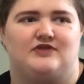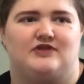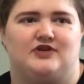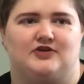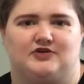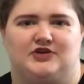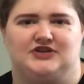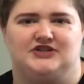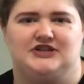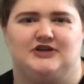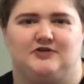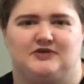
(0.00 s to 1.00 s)
you know, her
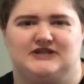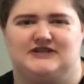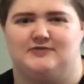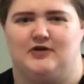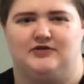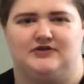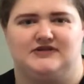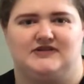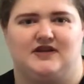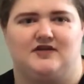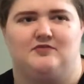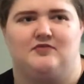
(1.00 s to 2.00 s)
tea always smelled the
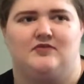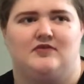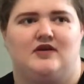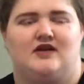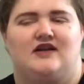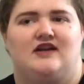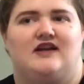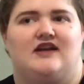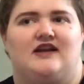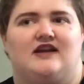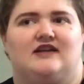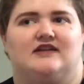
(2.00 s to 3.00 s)
same.
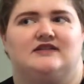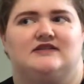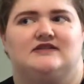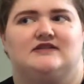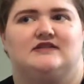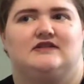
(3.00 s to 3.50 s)
And